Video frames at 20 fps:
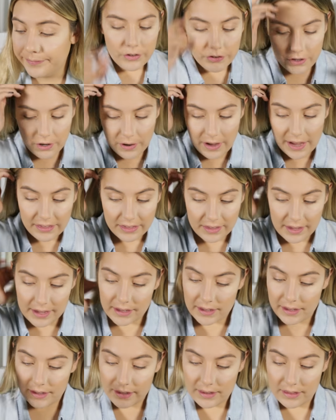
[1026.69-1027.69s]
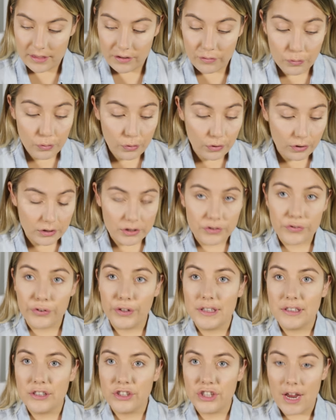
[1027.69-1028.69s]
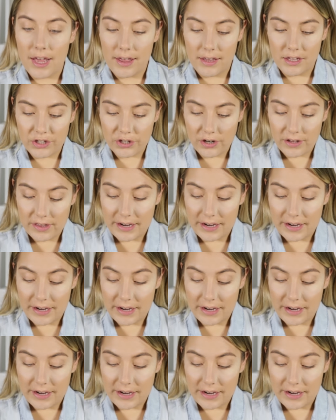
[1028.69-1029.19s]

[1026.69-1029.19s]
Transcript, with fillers: So I think the rules for this challenge are